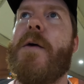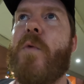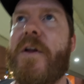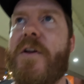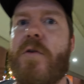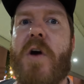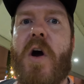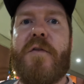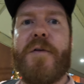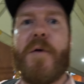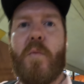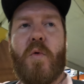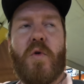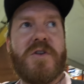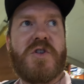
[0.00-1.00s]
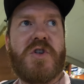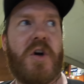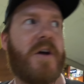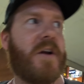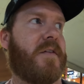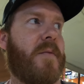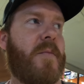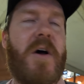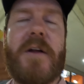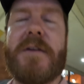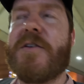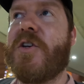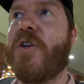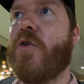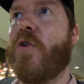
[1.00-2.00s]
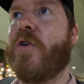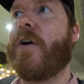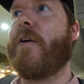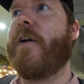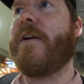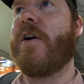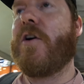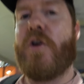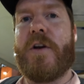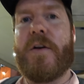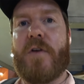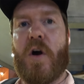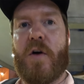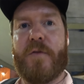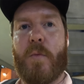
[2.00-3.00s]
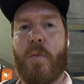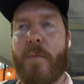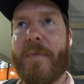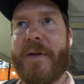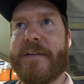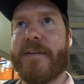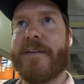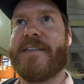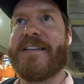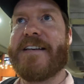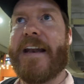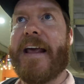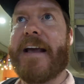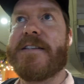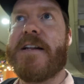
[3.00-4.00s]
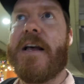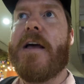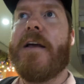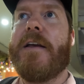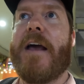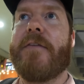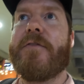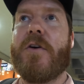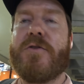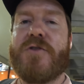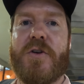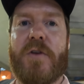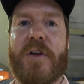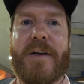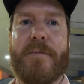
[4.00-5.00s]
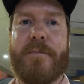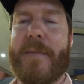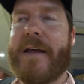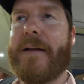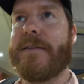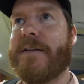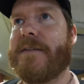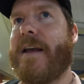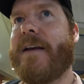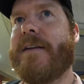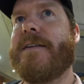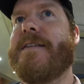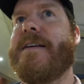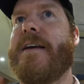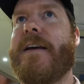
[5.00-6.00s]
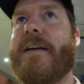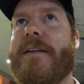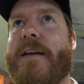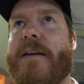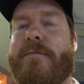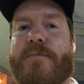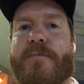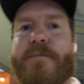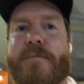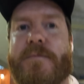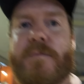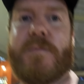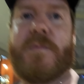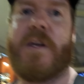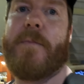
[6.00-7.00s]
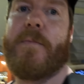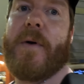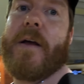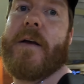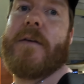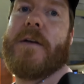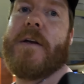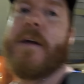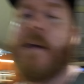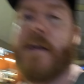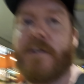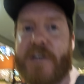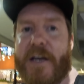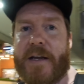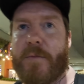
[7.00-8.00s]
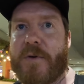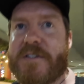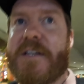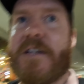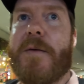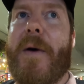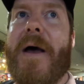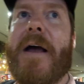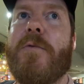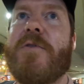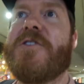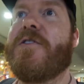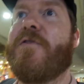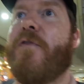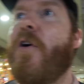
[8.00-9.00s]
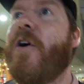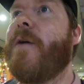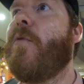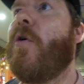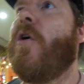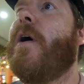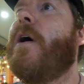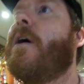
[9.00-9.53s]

When you go from one side of the mall to the other and you're kind of going from one building to the next, you have to go through like a metal detector thing and they keep checking what's in the bag, which is fine, but